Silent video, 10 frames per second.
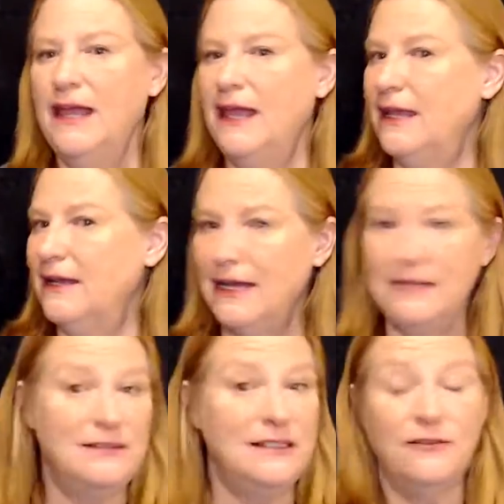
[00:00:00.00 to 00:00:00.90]
and i
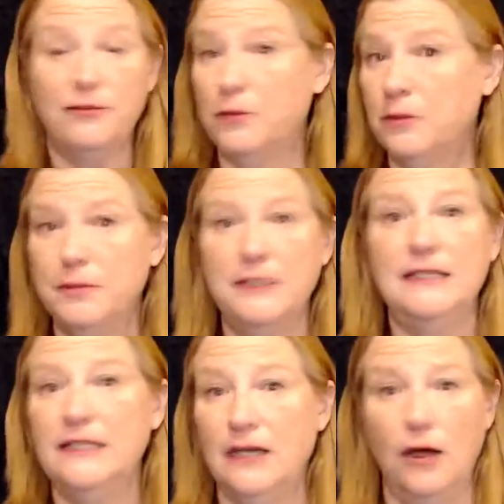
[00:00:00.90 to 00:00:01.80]
see it from
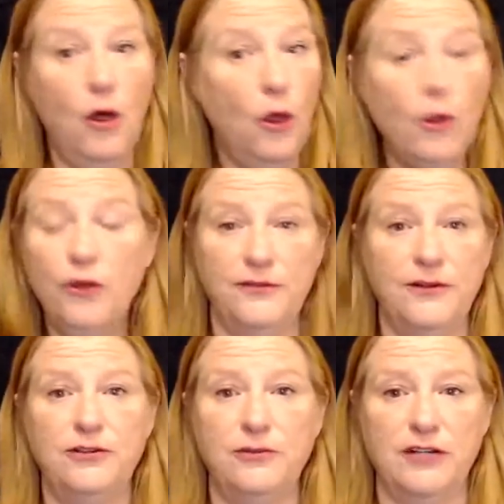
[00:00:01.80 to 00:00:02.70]
completely a whole
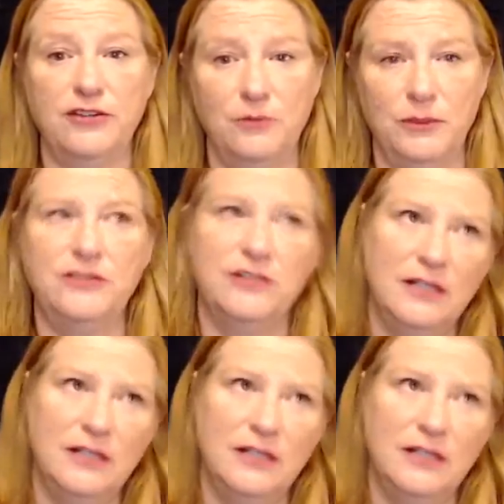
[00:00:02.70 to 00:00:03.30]
different direction which